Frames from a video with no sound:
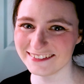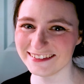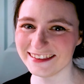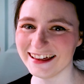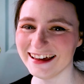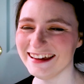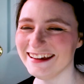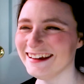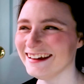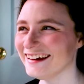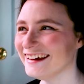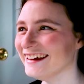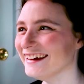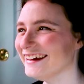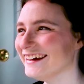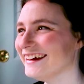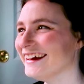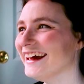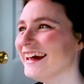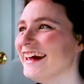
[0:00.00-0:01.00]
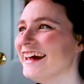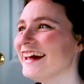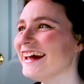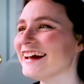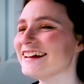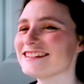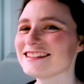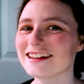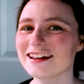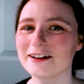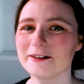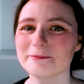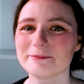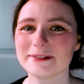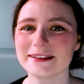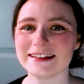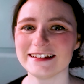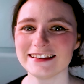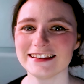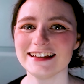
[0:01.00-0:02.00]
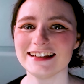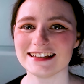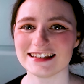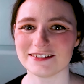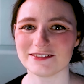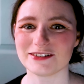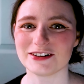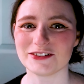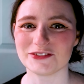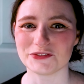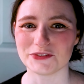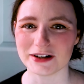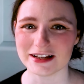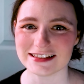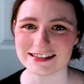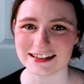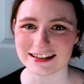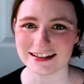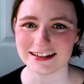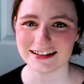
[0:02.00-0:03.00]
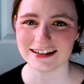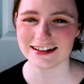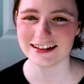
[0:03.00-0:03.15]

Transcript: Like, it's a completely different reason.